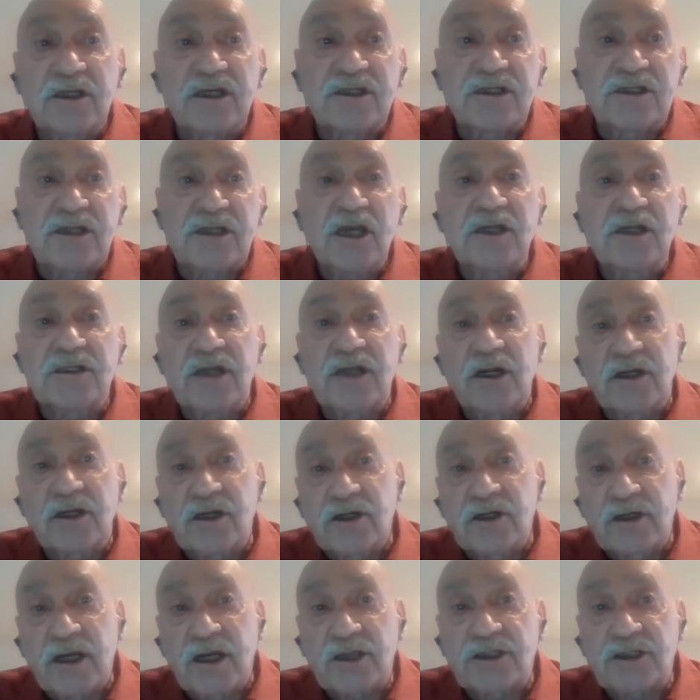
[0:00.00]
six
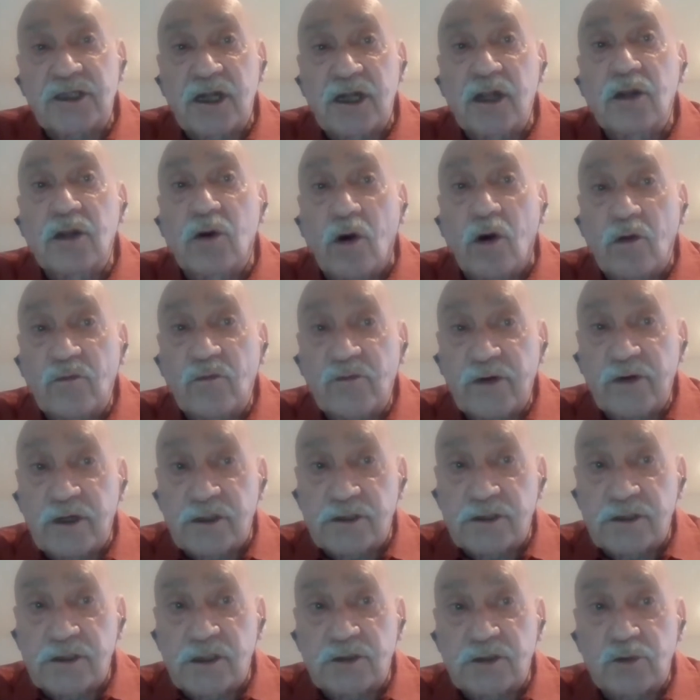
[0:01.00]
international
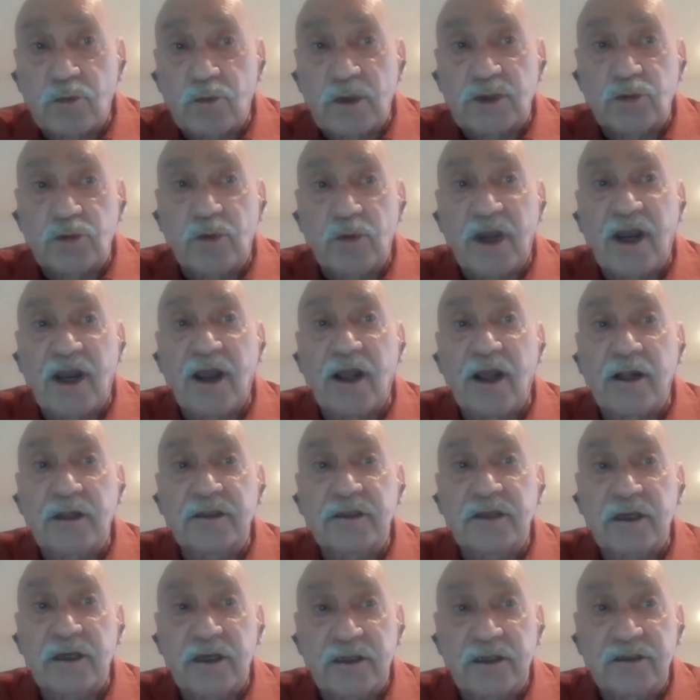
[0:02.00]
conferences which we
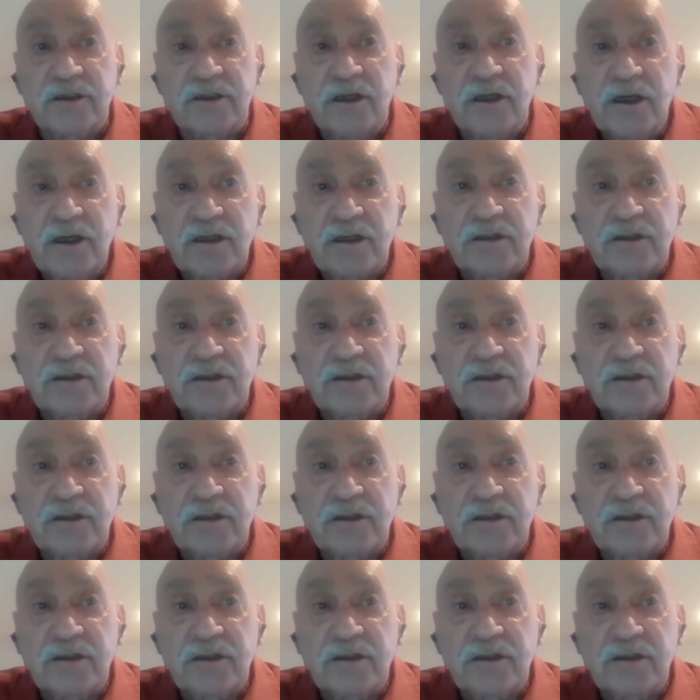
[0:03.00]
held in